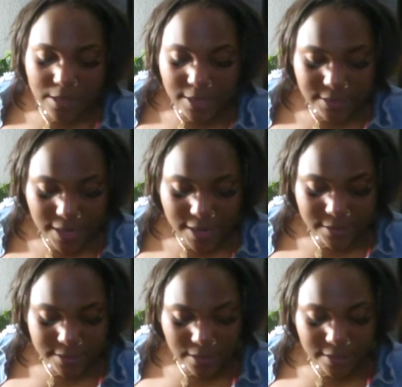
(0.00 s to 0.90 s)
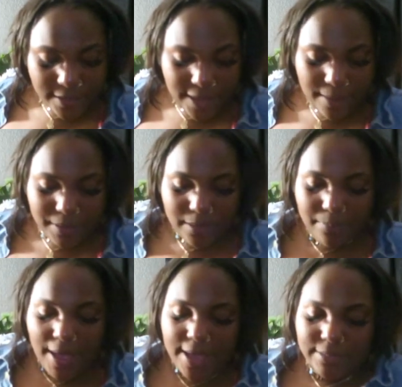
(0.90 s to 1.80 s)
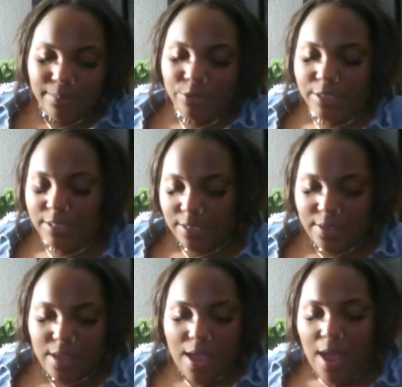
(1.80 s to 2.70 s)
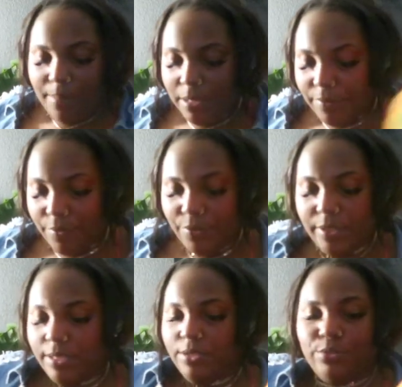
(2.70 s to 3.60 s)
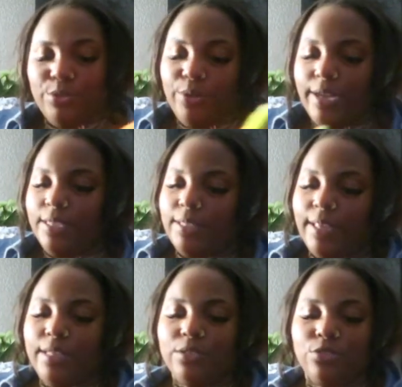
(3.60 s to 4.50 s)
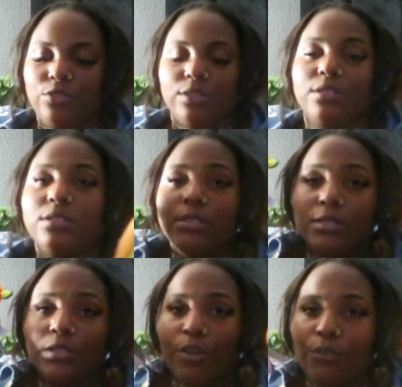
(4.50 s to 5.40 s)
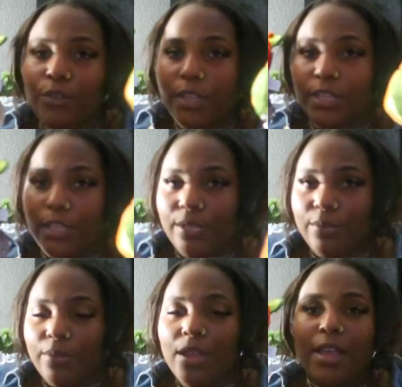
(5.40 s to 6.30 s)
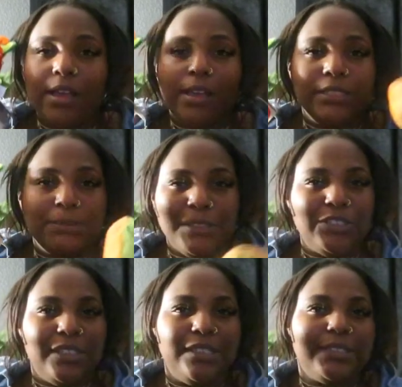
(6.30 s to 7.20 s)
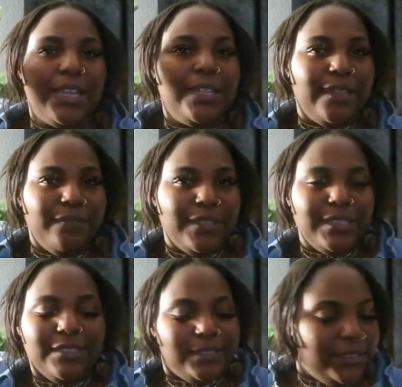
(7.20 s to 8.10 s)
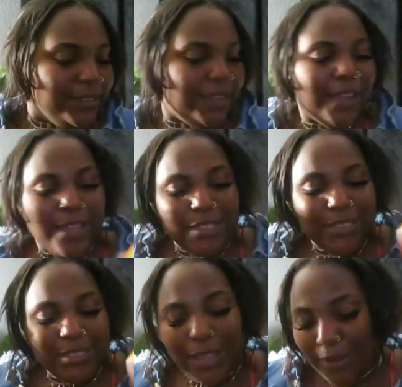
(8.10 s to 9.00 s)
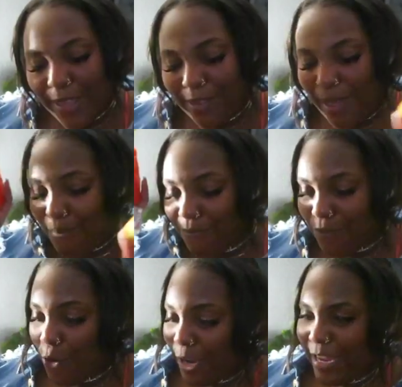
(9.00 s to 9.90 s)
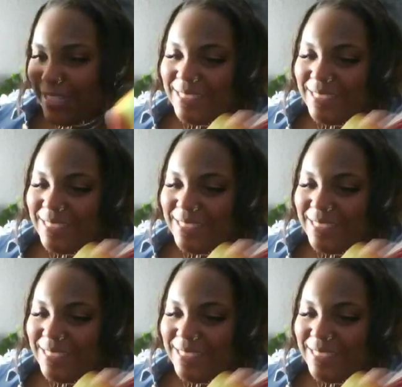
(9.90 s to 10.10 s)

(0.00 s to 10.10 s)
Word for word: yes guys that's all that came in the box i'm just i'm living for these two toys like these are just so freaking cute especially this i love this so cute i'm for it